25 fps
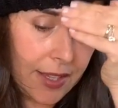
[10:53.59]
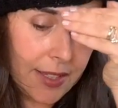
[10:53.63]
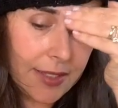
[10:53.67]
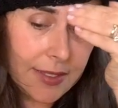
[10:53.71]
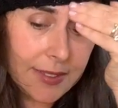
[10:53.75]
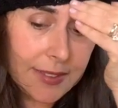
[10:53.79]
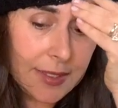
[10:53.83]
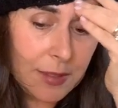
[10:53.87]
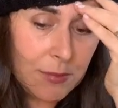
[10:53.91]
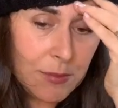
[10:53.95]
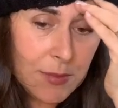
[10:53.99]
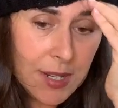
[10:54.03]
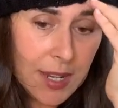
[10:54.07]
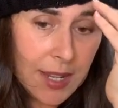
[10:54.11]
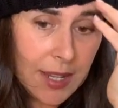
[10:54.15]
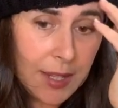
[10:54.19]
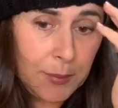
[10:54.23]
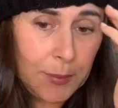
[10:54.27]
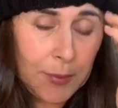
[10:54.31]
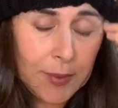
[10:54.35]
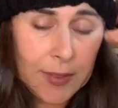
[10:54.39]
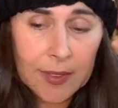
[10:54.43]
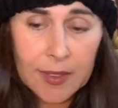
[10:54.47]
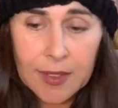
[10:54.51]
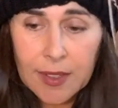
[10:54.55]
Cause
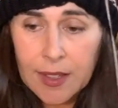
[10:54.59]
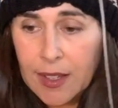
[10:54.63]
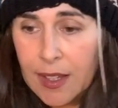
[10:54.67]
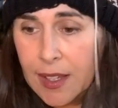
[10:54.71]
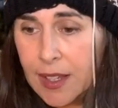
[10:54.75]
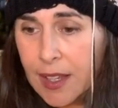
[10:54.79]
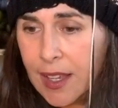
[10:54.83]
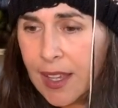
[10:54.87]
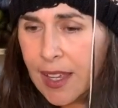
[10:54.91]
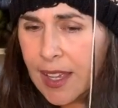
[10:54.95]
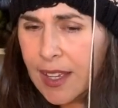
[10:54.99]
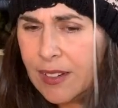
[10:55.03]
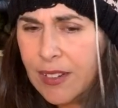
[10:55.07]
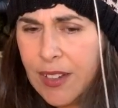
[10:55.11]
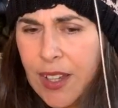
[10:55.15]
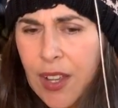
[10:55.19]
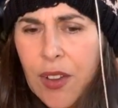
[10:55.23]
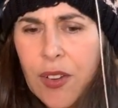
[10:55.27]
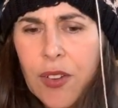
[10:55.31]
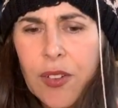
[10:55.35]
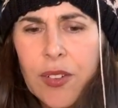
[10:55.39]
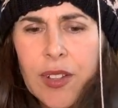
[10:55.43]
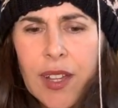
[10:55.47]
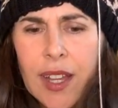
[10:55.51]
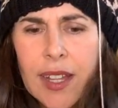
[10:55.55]
sometimes, I don't
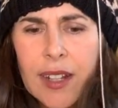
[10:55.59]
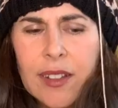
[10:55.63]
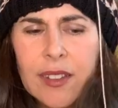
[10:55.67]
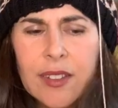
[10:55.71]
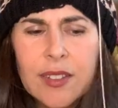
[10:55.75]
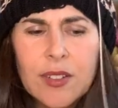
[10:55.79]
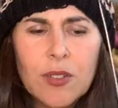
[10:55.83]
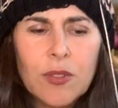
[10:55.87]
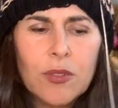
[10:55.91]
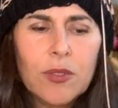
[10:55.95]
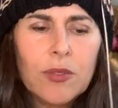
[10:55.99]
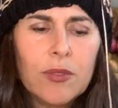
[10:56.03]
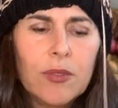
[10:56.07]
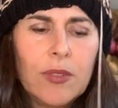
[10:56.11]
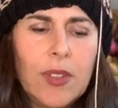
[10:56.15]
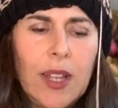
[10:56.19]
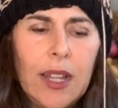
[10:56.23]
know, I just don't,